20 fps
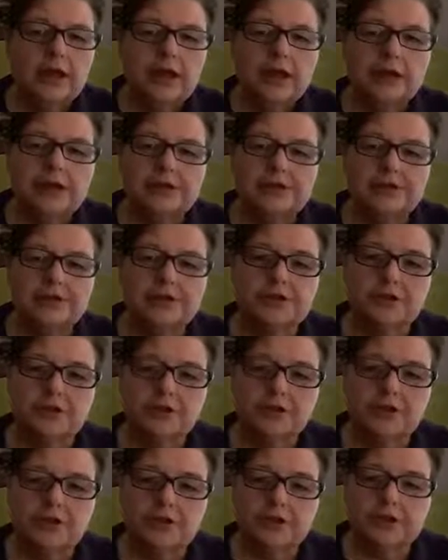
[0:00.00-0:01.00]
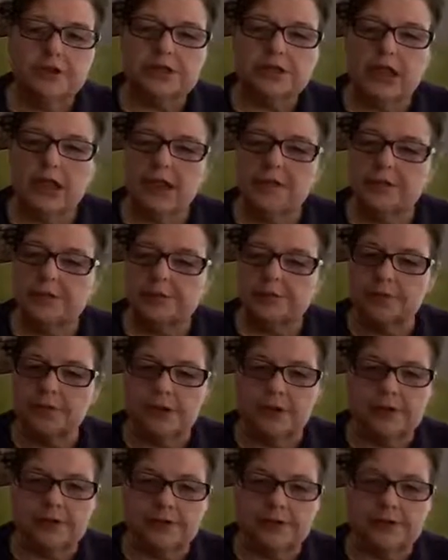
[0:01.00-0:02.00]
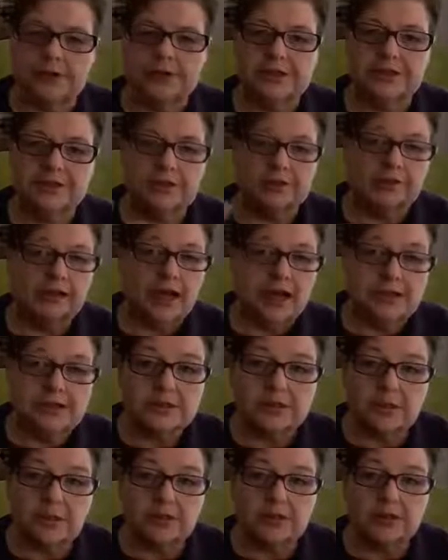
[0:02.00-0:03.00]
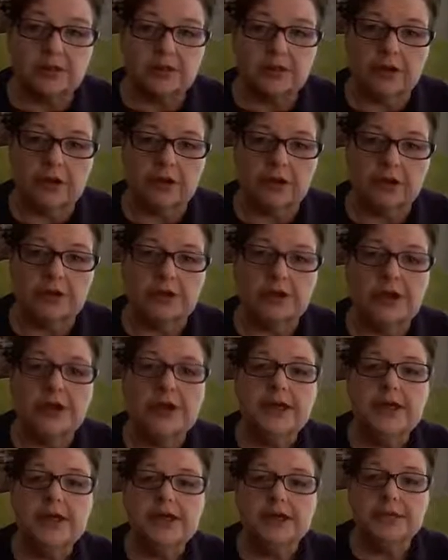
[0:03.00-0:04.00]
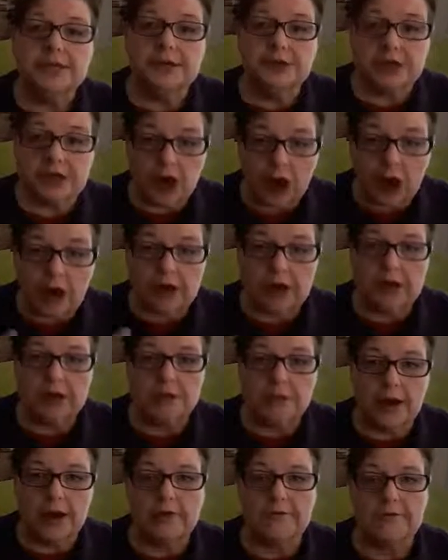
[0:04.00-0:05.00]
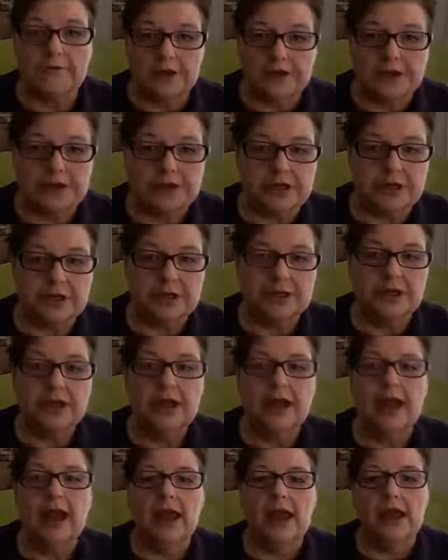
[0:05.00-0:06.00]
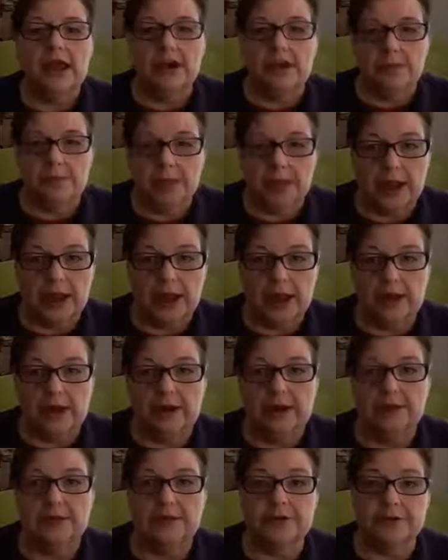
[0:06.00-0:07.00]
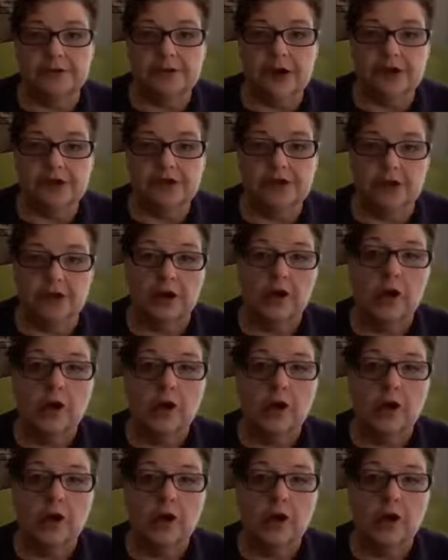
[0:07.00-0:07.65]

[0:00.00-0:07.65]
because it's a real good time as we enter into the last month of the year to be talking about vision and our plan and the direction.